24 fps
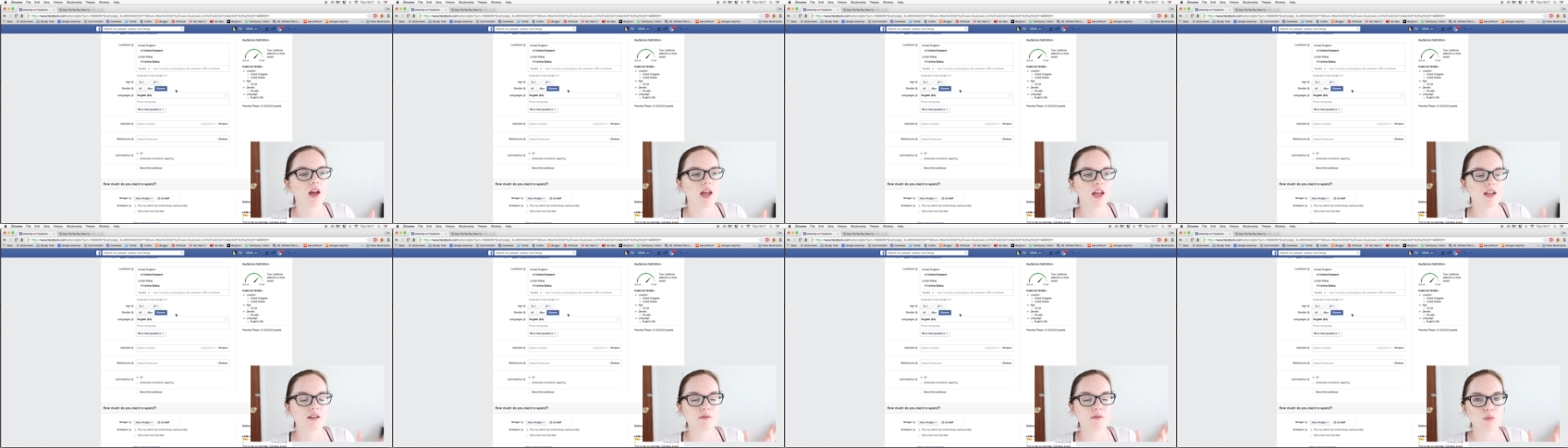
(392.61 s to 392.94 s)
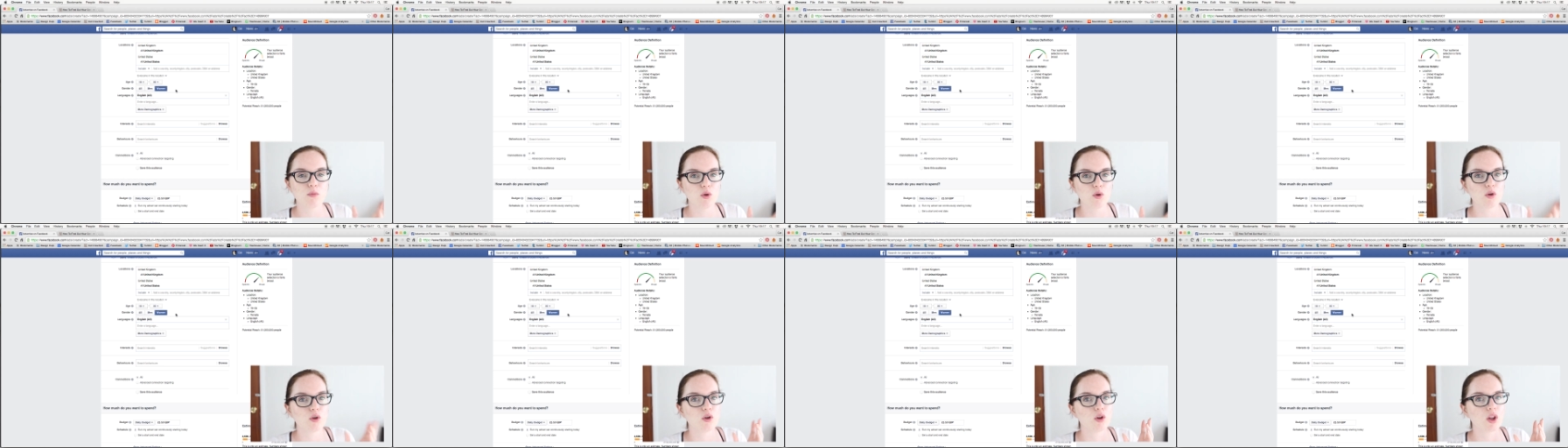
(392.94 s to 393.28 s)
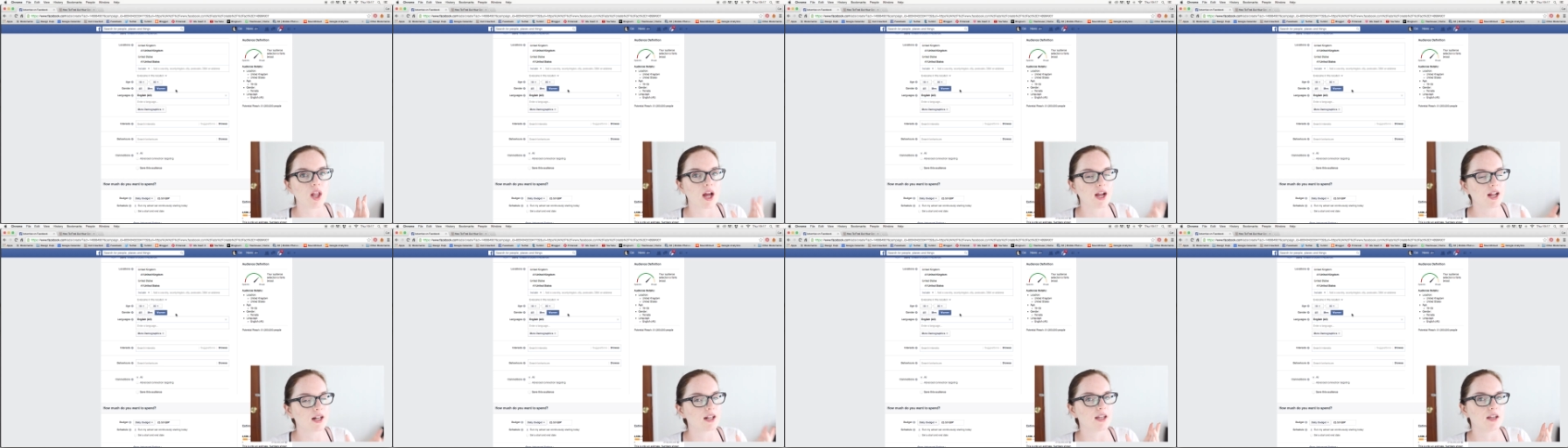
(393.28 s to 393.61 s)
is more
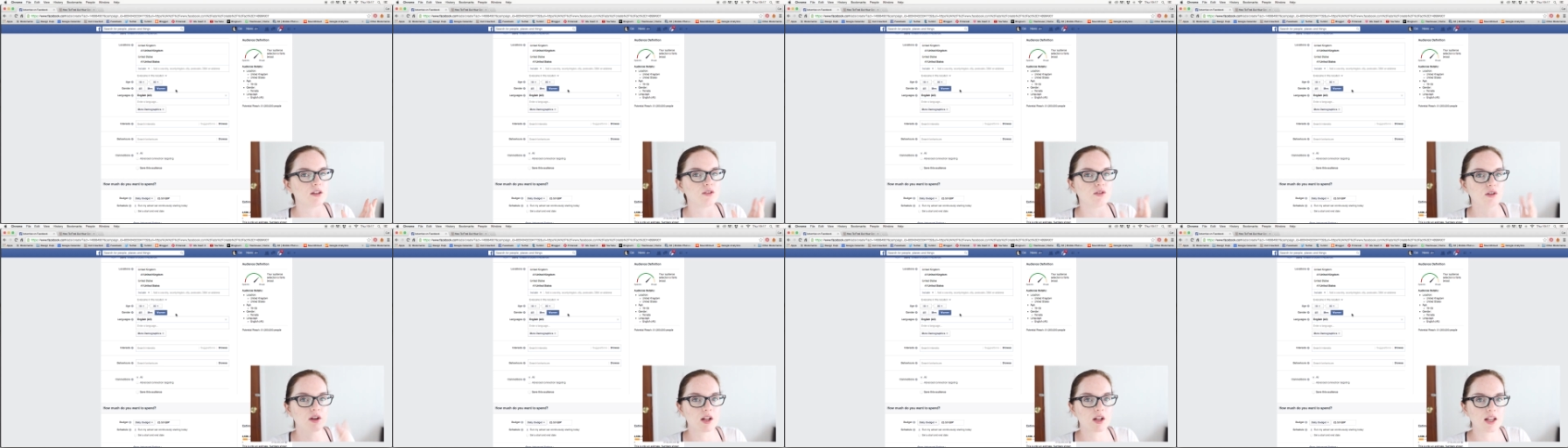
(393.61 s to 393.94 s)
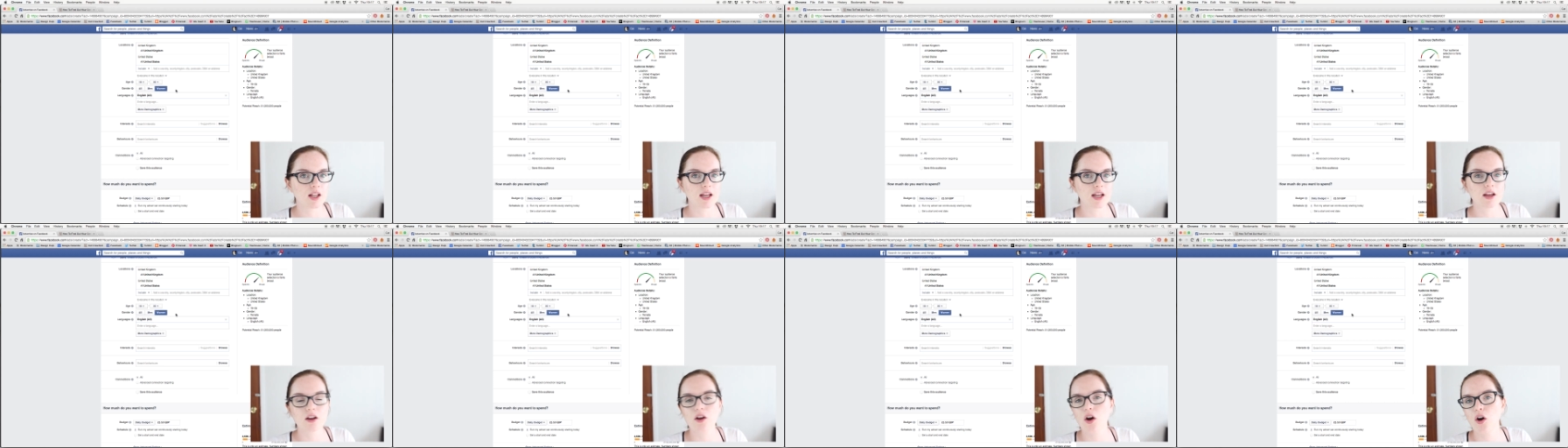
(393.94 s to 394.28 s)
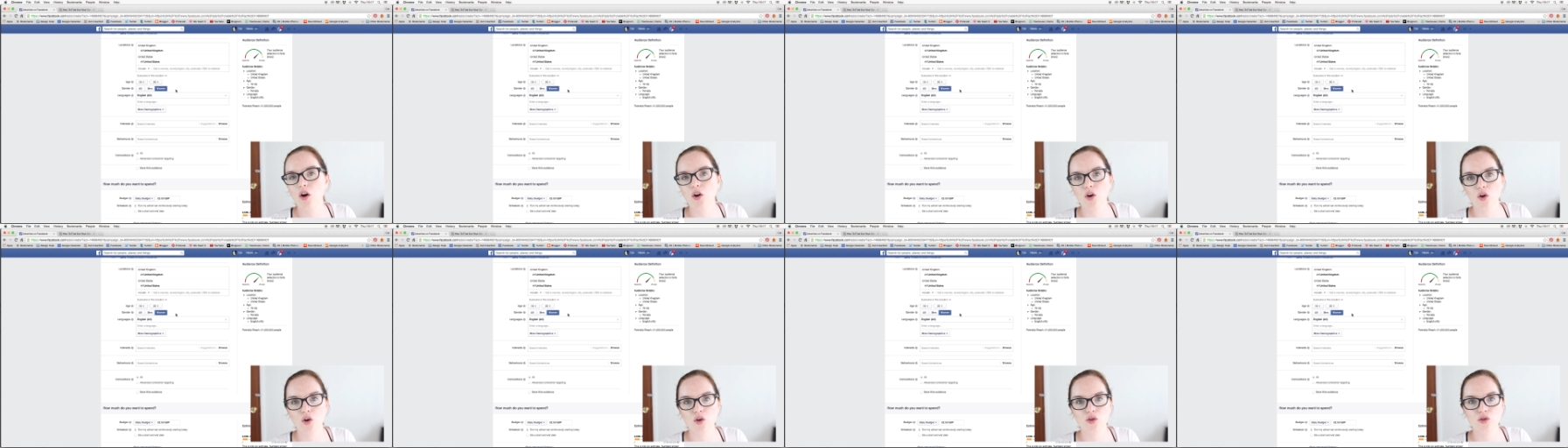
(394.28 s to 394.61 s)
likely to click
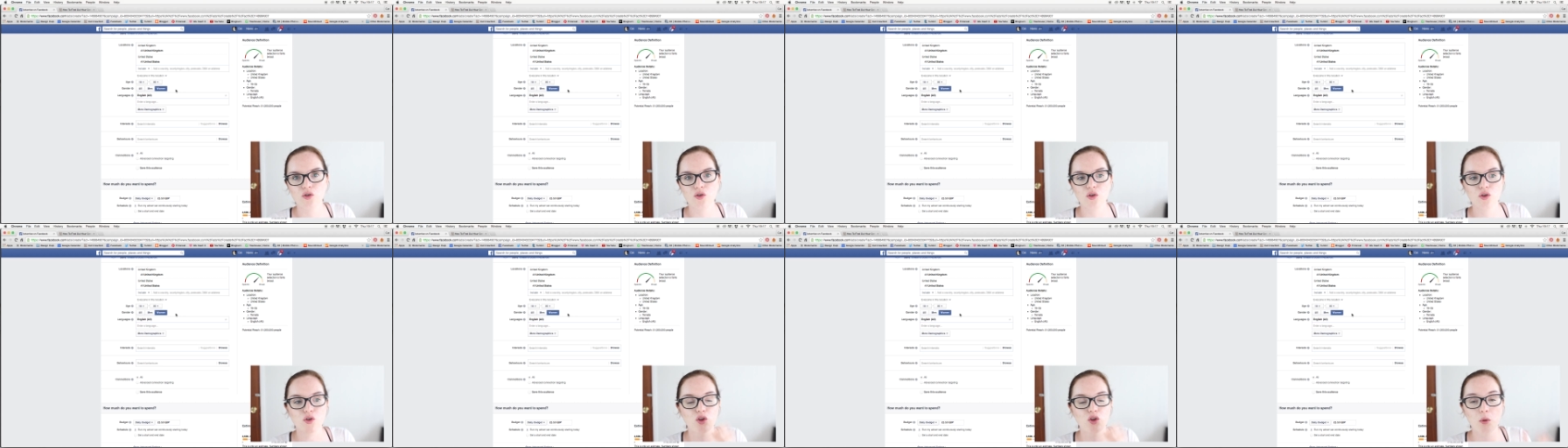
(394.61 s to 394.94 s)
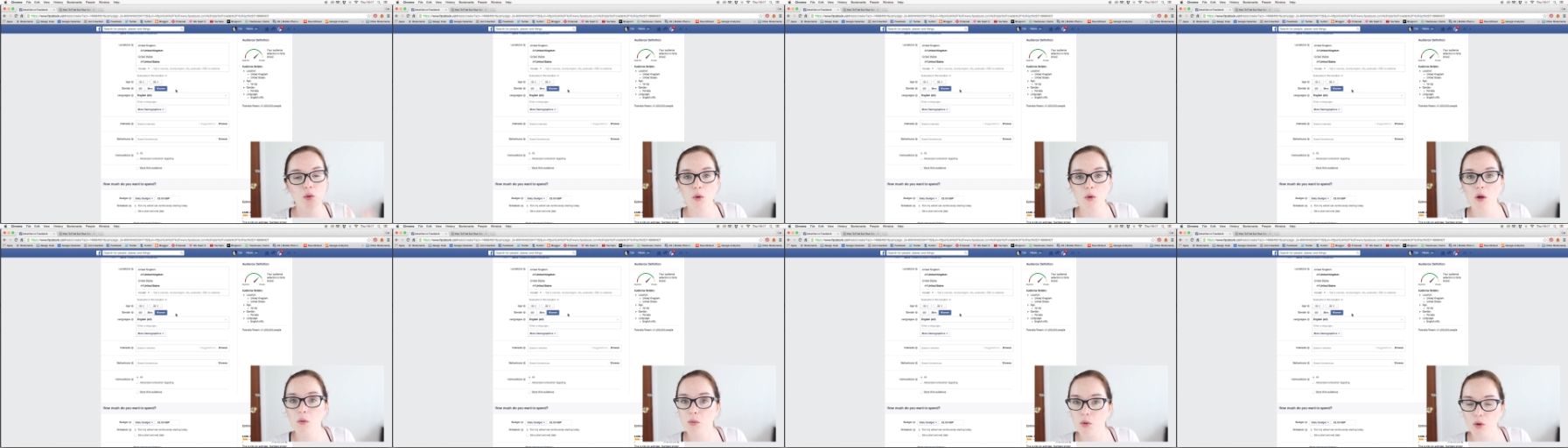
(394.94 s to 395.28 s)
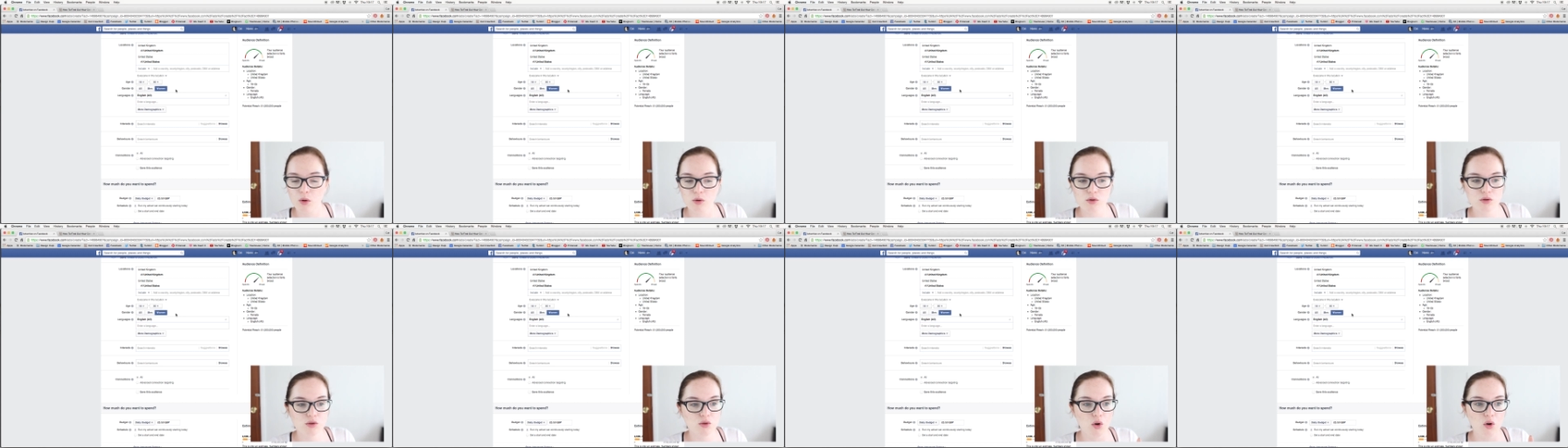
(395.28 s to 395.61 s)
on your blog
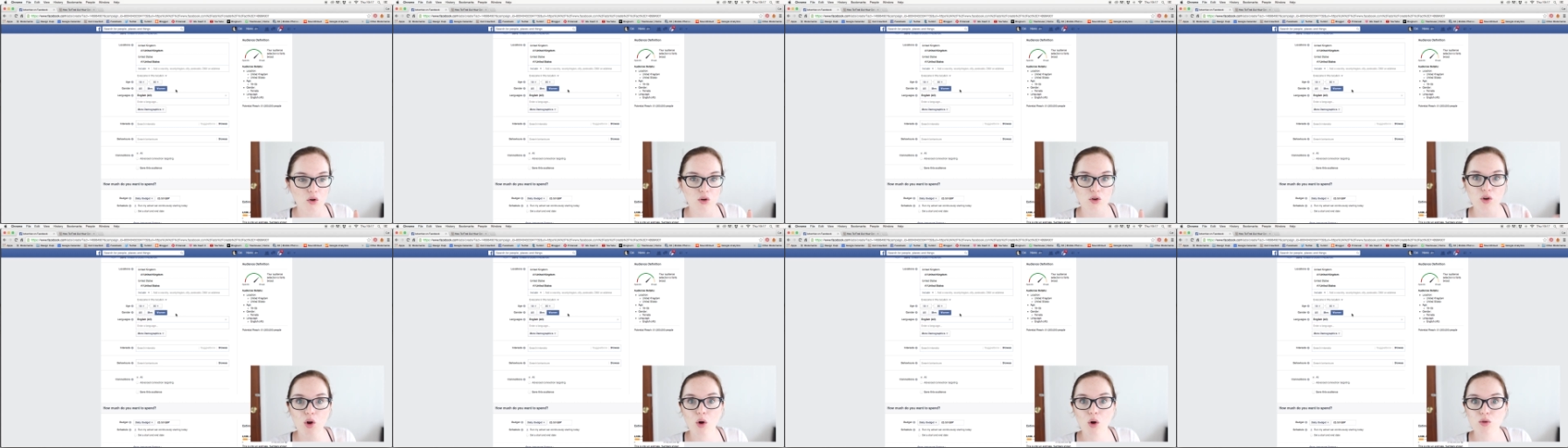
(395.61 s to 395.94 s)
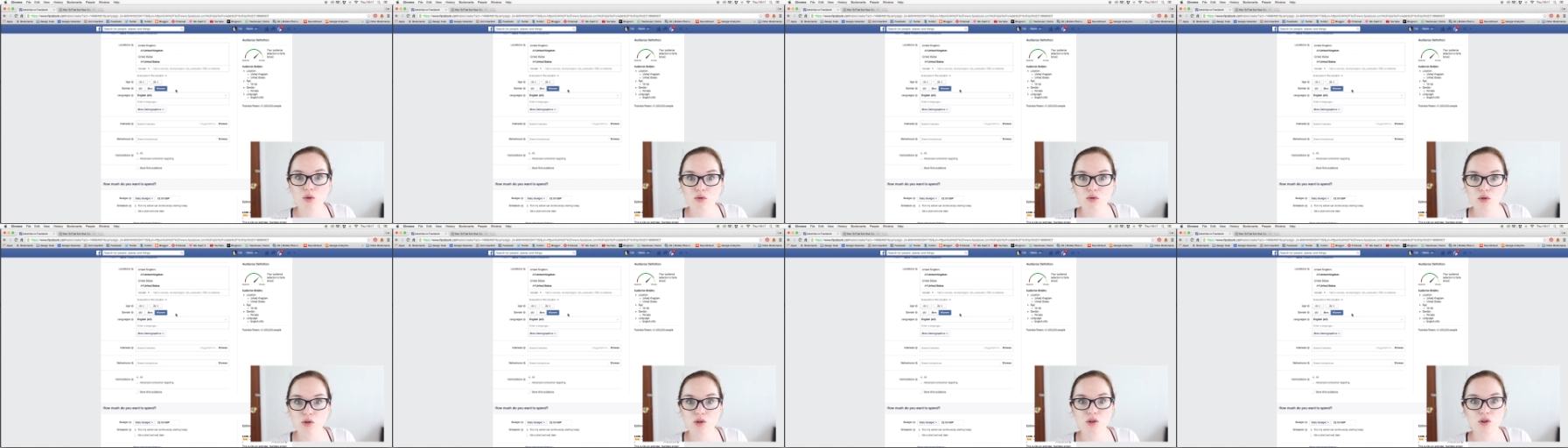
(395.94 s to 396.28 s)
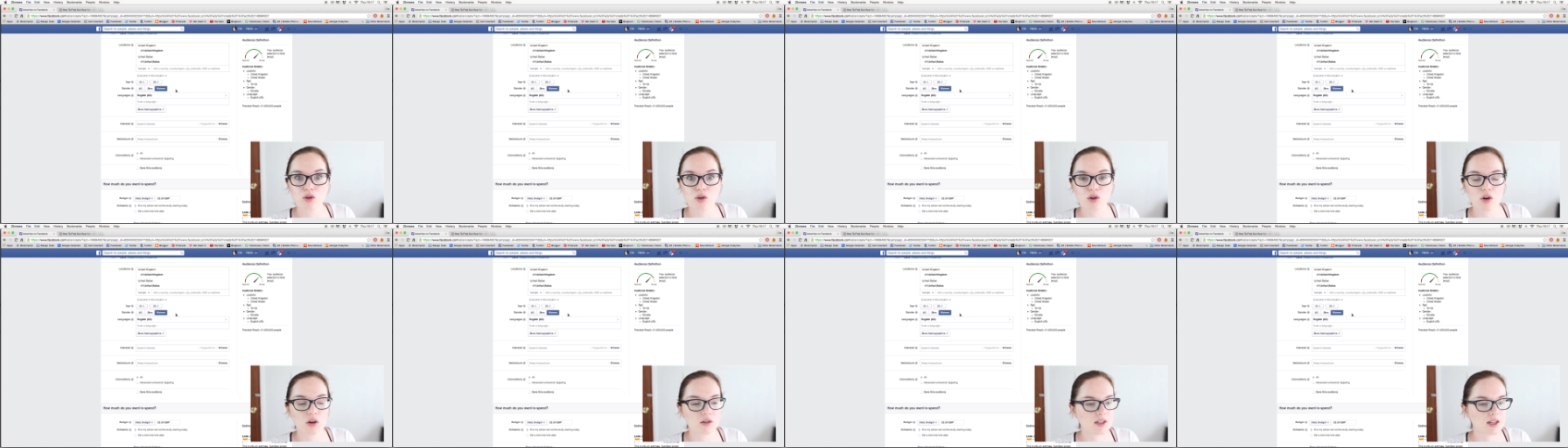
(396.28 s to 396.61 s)
post or go through to
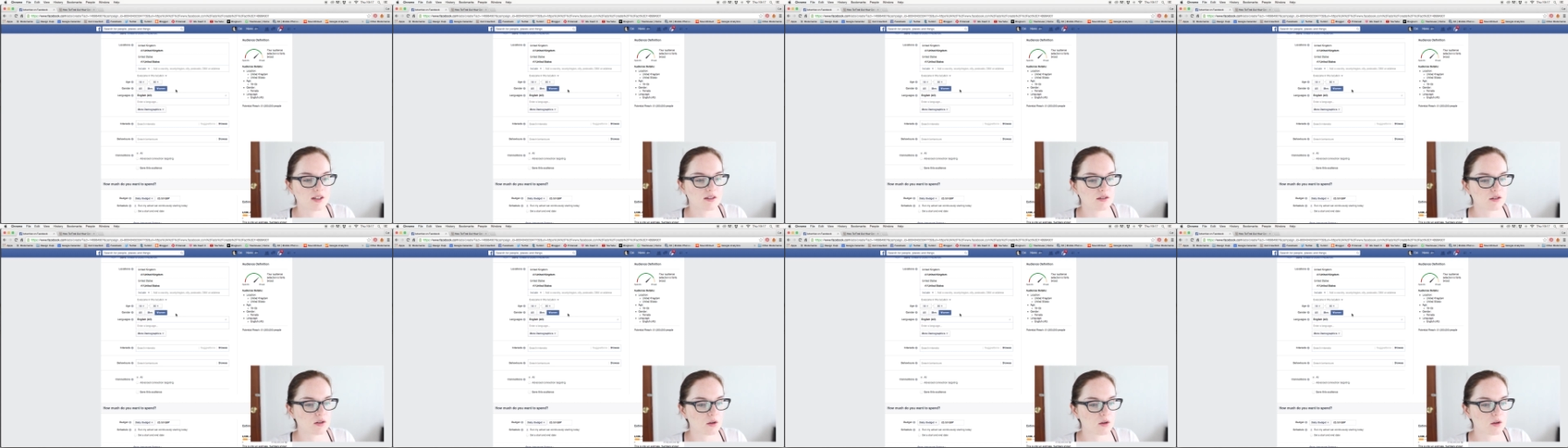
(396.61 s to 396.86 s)
your content.